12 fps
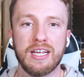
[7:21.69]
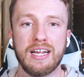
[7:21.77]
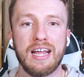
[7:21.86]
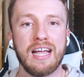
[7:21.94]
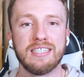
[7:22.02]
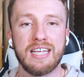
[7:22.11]

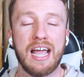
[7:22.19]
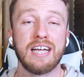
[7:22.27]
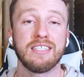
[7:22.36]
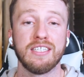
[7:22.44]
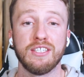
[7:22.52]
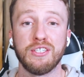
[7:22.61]
that has
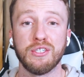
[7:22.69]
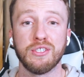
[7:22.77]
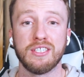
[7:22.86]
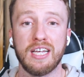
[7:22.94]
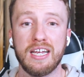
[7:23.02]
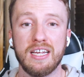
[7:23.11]
access to your
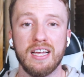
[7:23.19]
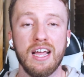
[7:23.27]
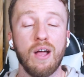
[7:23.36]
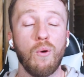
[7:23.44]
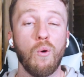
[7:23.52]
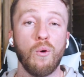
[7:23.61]
site
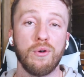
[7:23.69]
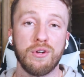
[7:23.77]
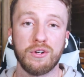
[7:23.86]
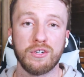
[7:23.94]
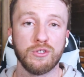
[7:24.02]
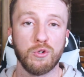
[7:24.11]
or
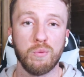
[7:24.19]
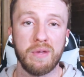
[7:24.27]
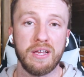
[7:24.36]
your control